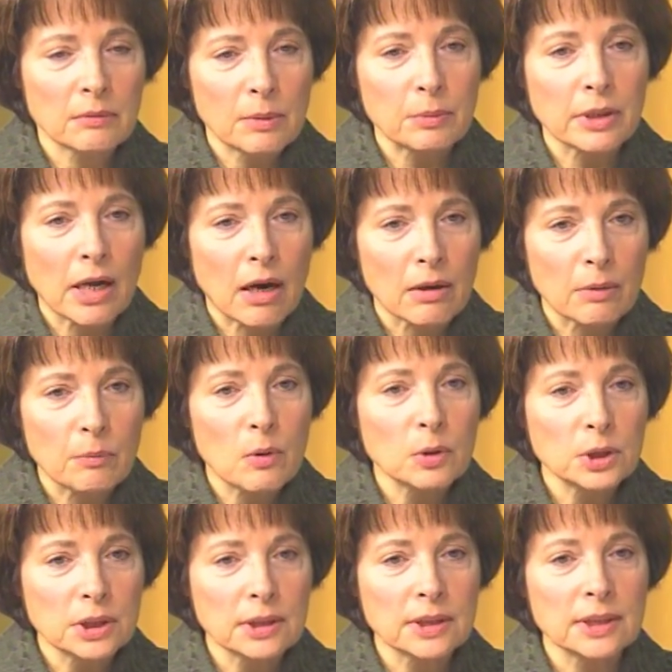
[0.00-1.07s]
Remember, our
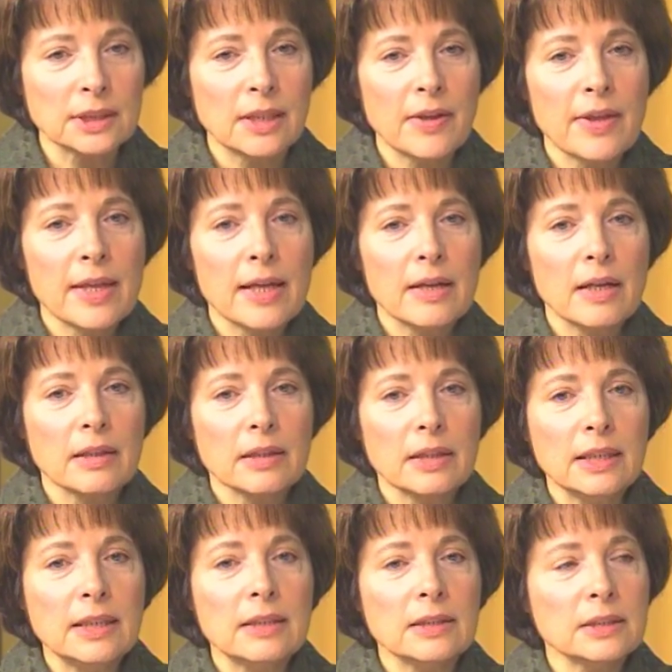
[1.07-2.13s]
emotions
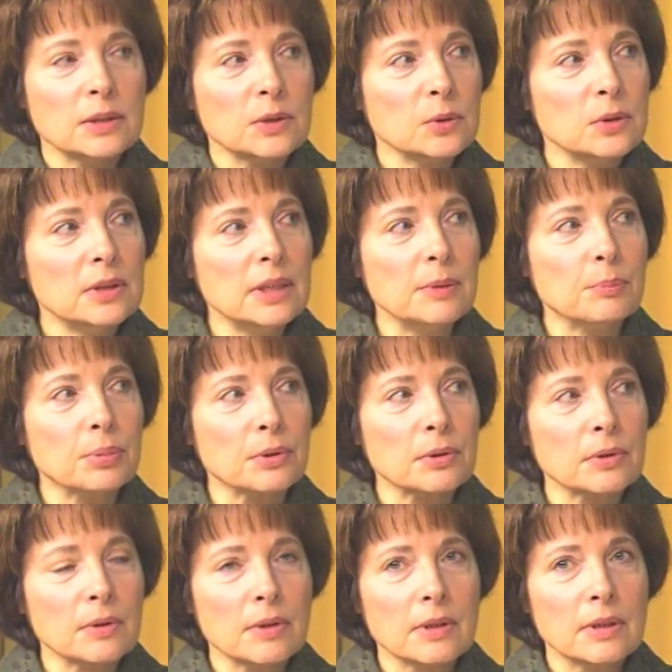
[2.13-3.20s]
lead us to
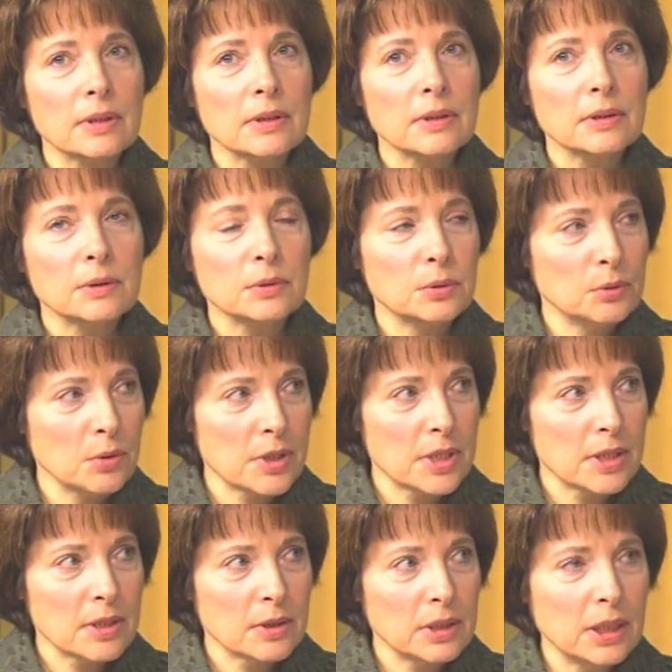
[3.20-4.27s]
deeper
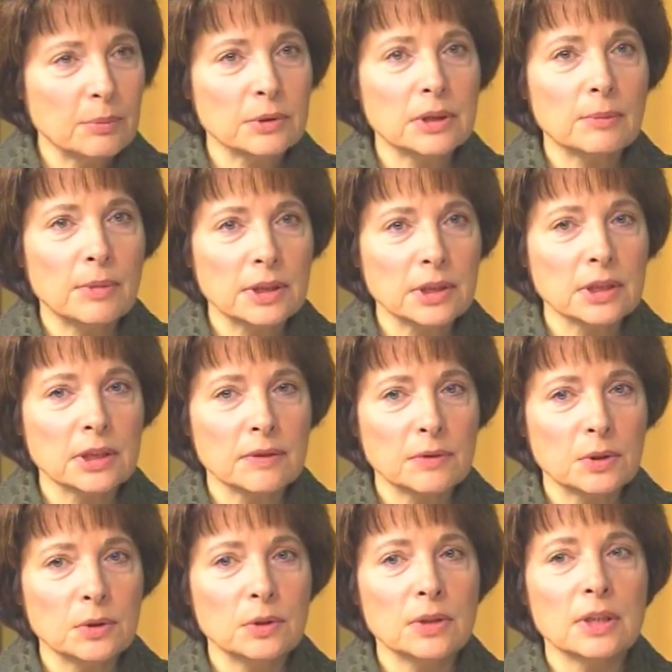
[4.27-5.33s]
truths, deeper dimensions of
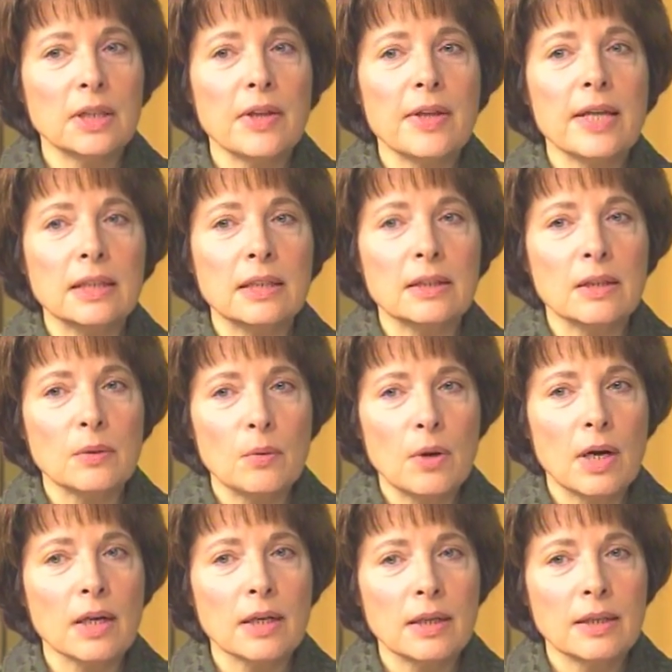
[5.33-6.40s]
truth in our
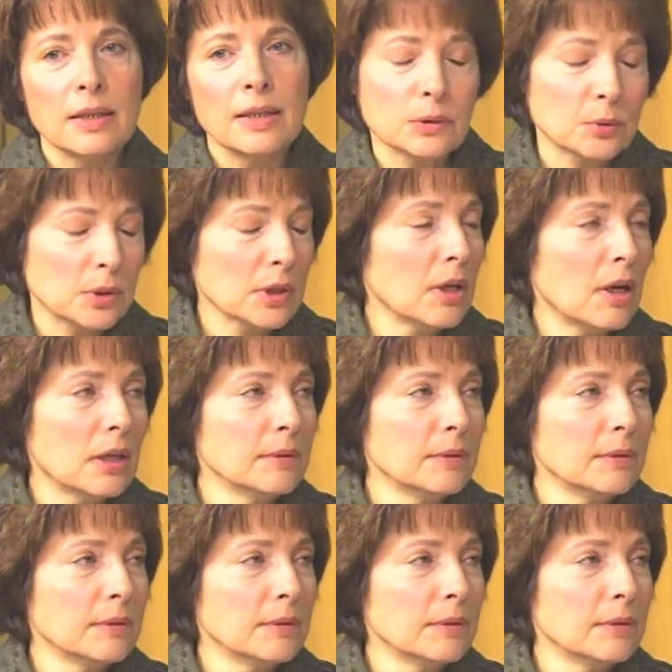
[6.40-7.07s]
walk toward God.